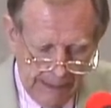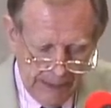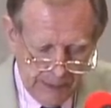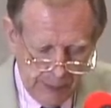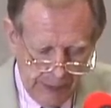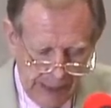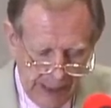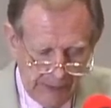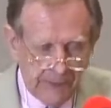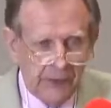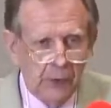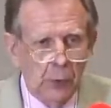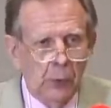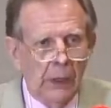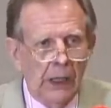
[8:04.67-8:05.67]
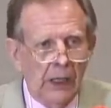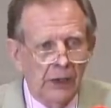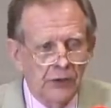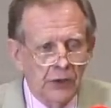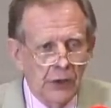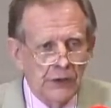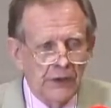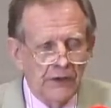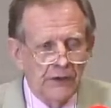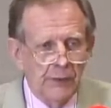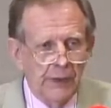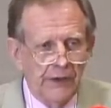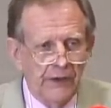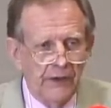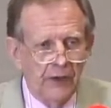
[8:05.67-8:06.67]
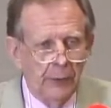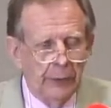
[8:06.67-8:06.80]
that's been out for a while, Joseph Smith and